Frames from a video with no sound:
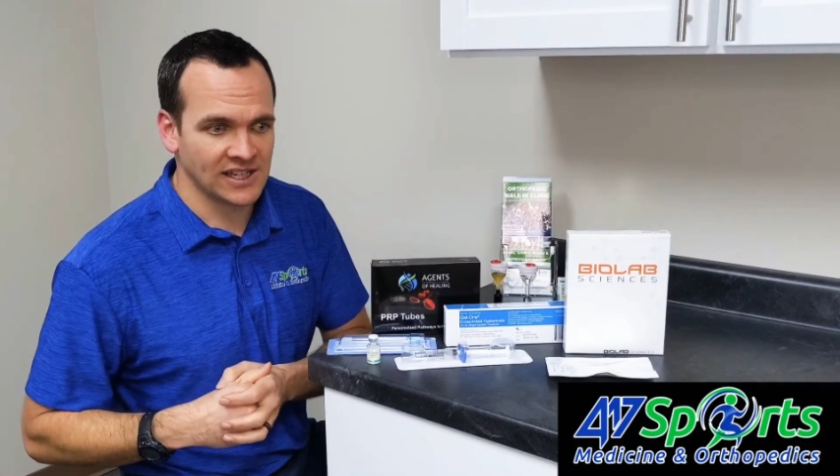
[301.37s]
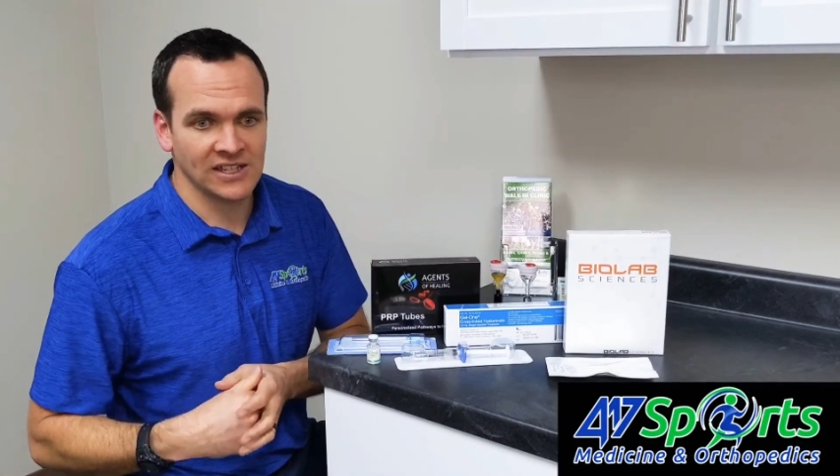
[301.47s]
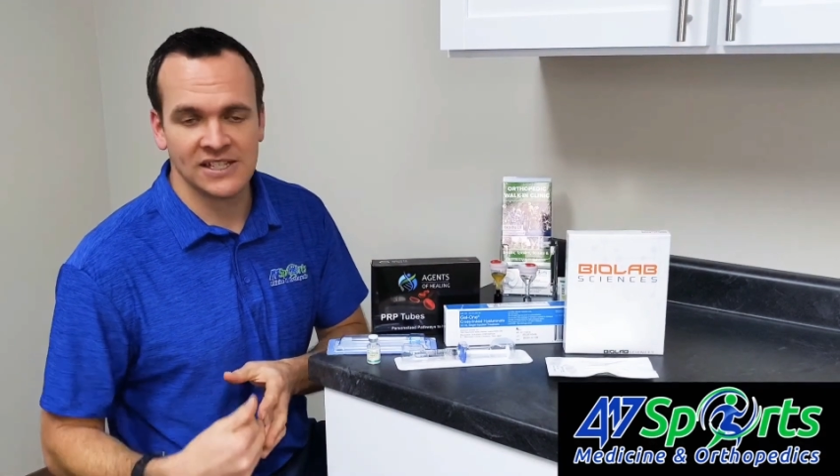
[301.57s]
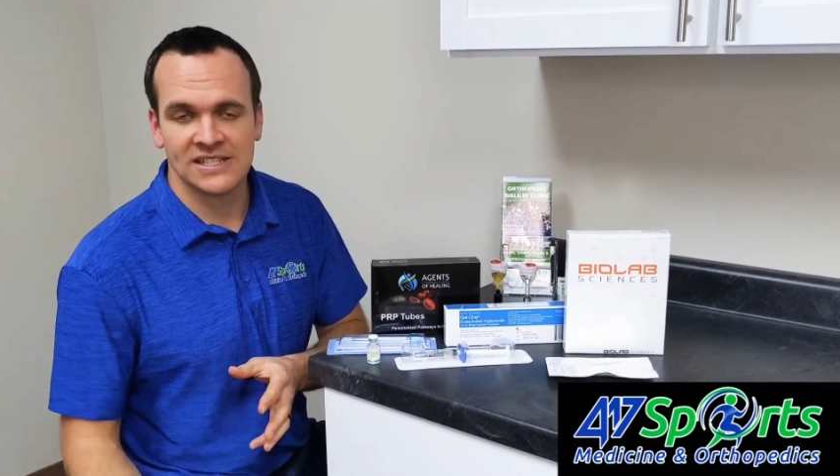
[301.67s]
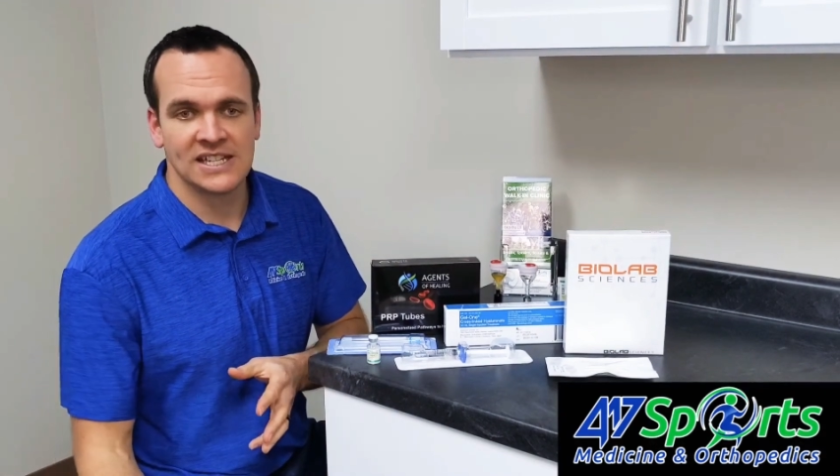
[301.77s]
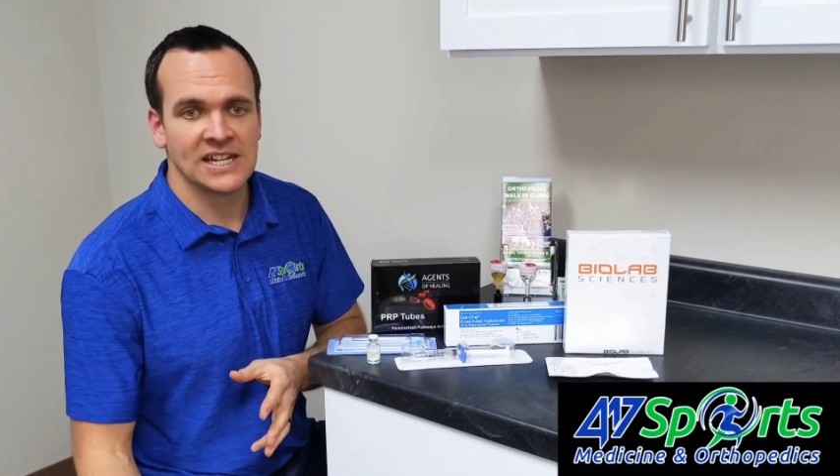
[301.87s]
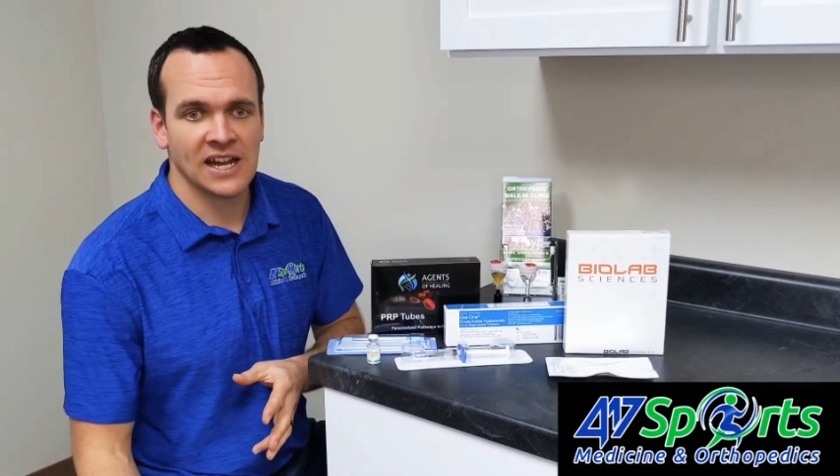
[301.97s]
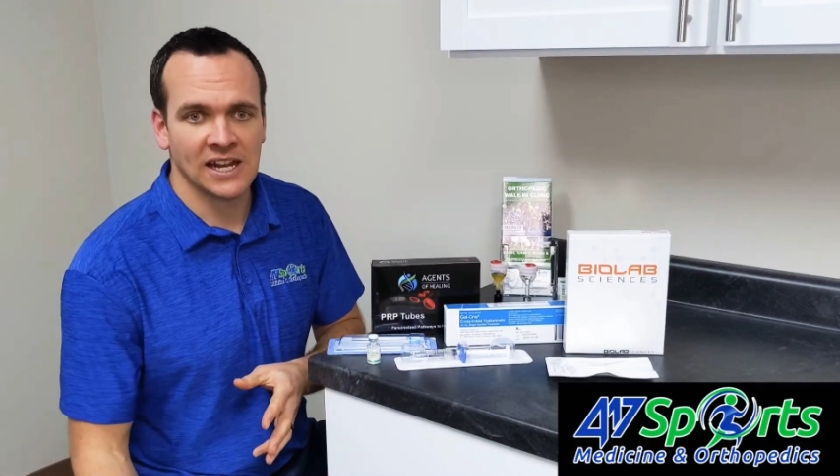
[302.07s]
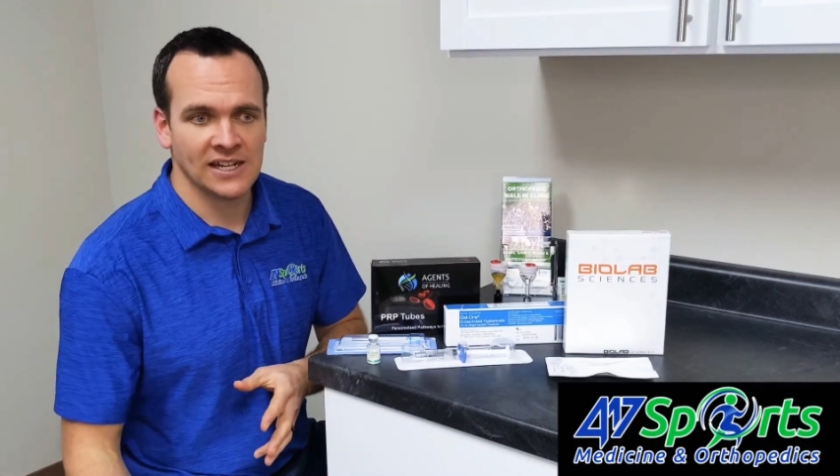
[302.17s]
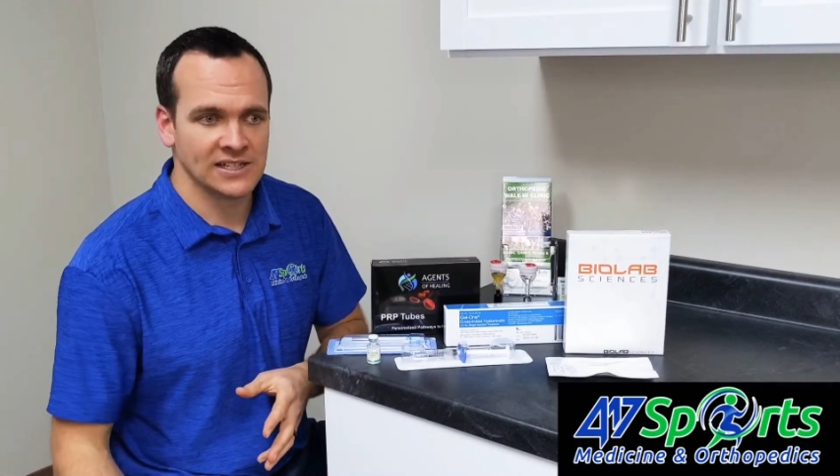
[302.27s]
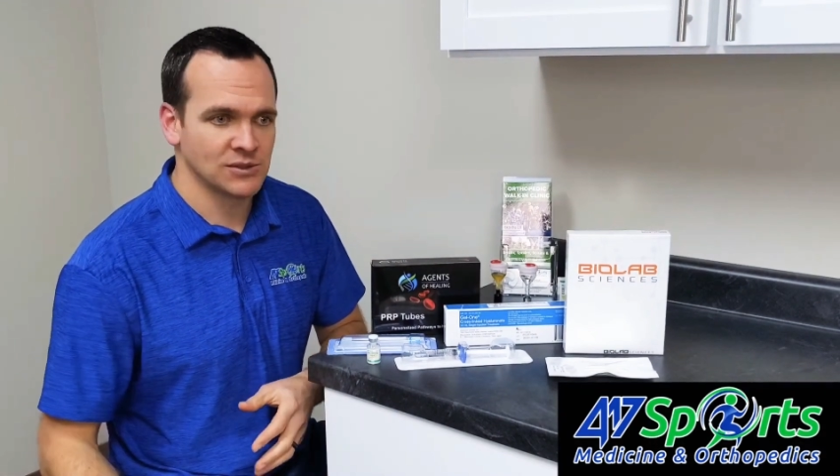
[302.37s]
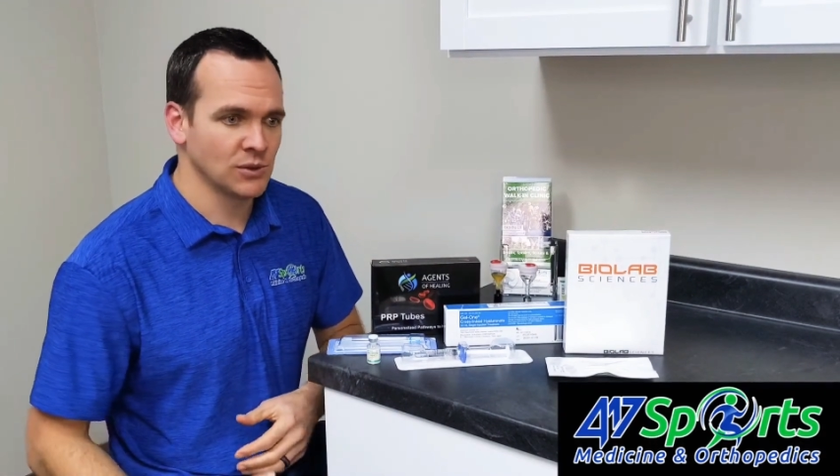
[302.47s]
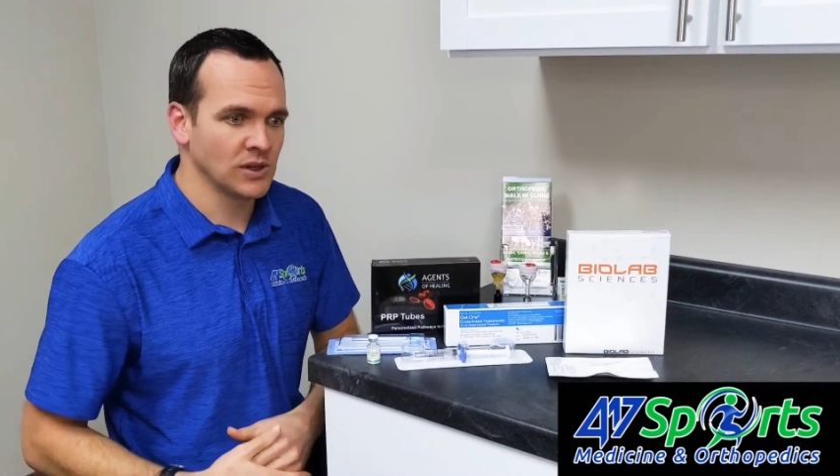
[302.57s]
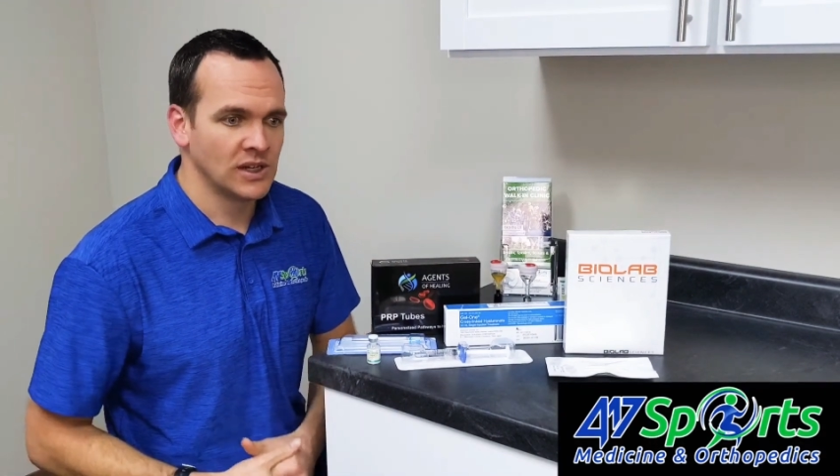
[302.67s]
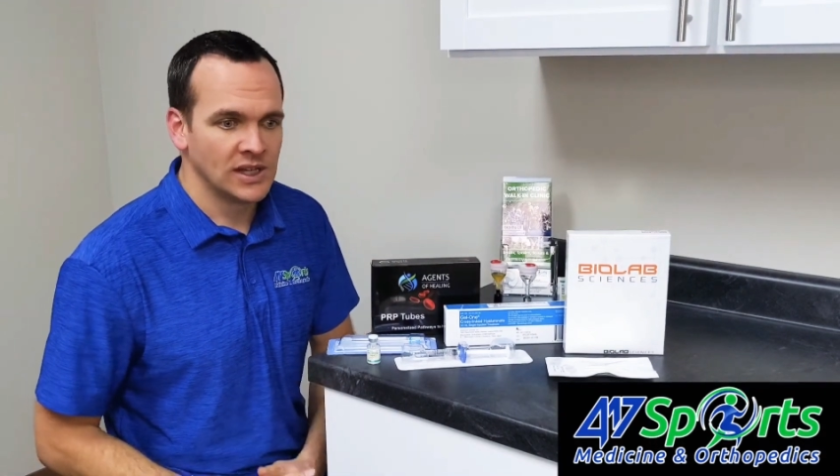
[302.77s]
Achilles tendonitis
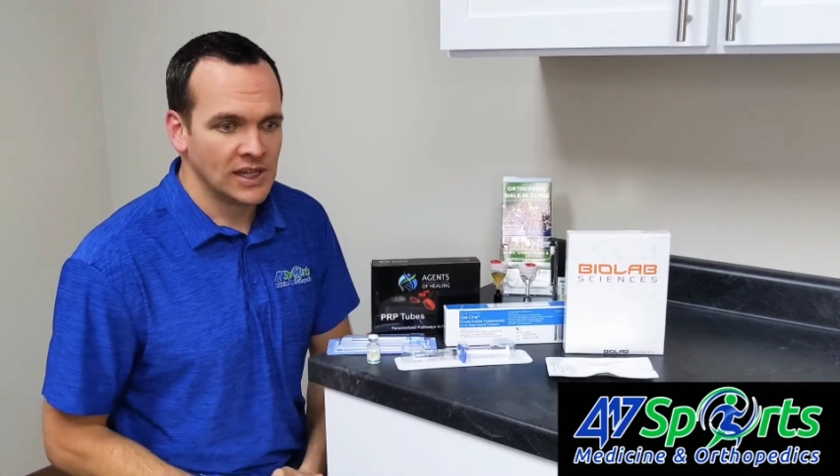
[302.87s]
or